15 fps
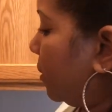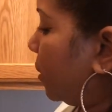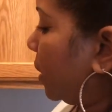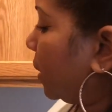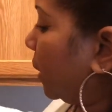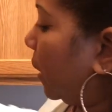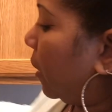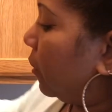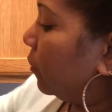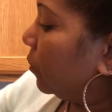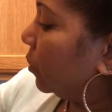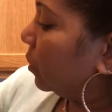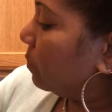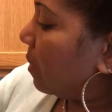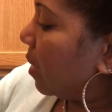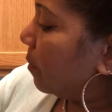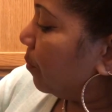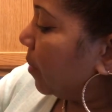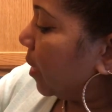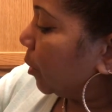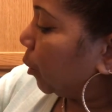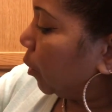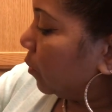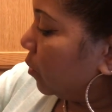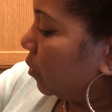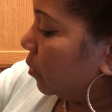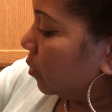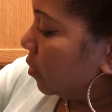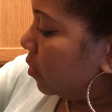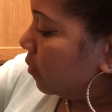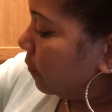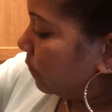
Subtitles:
and close my pressure cooker.